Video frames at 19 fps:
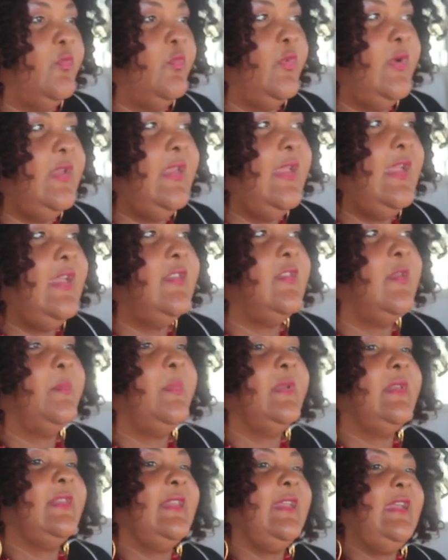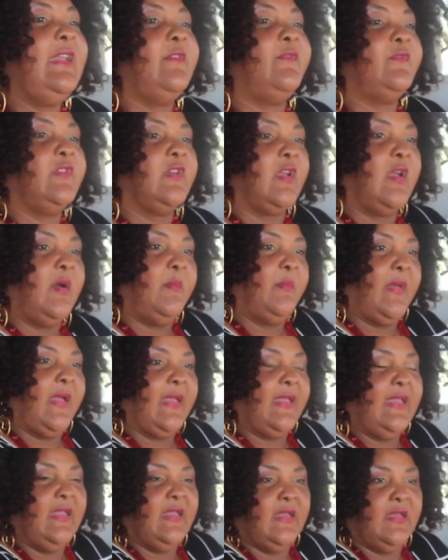we need the belief to come
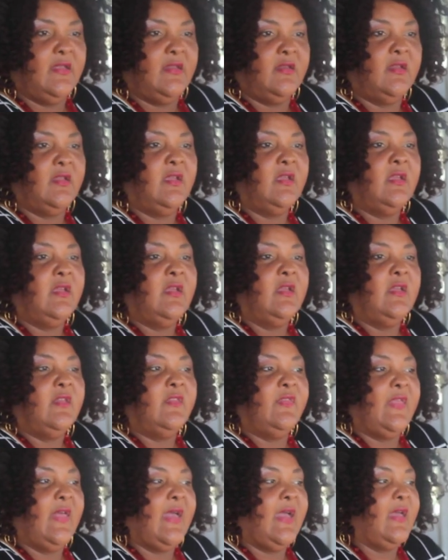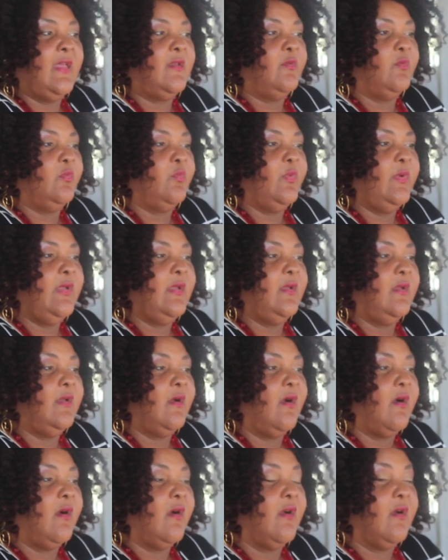back in that we
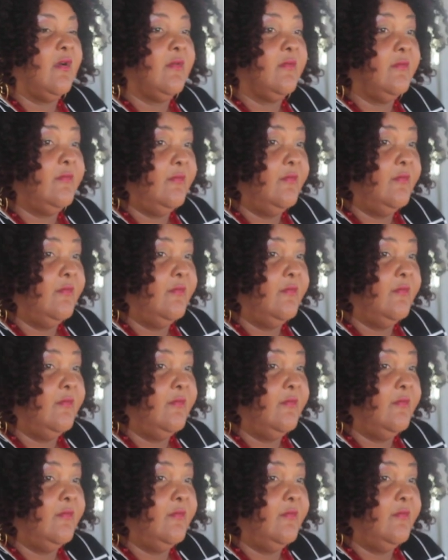are